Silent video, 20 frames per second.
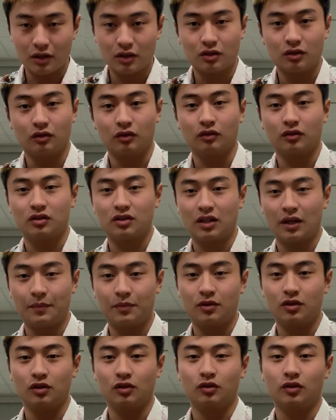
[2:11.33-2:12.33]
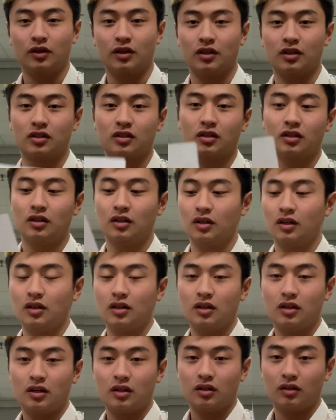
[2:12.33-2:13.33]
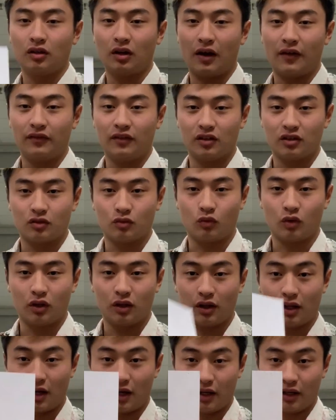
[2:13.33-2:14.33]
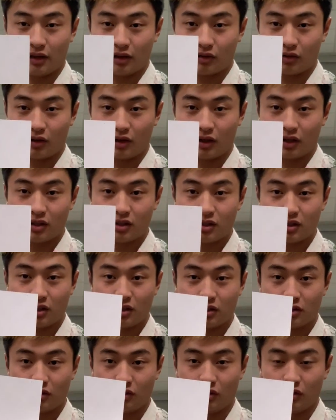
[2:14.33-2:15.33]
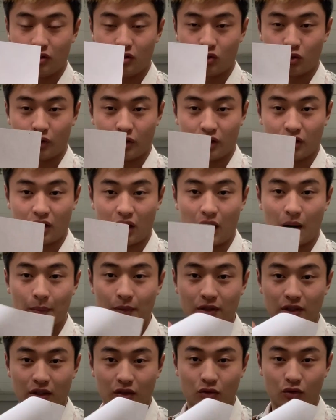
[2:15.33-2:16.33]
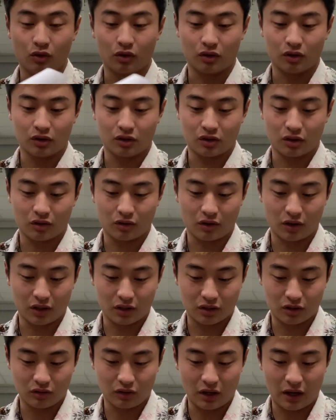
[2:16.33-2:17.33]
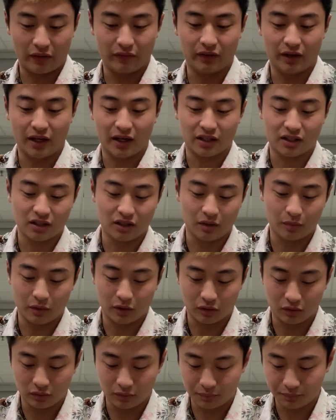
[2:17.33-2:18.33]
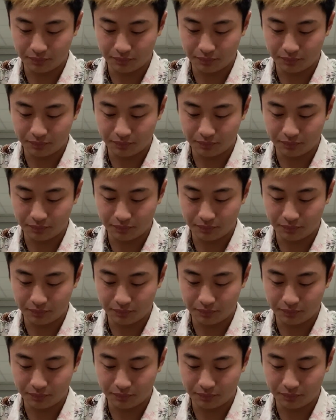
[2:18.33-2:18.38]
So step 2 is you have this one line across, so you join the opposite corners across, so you have an X in the middle.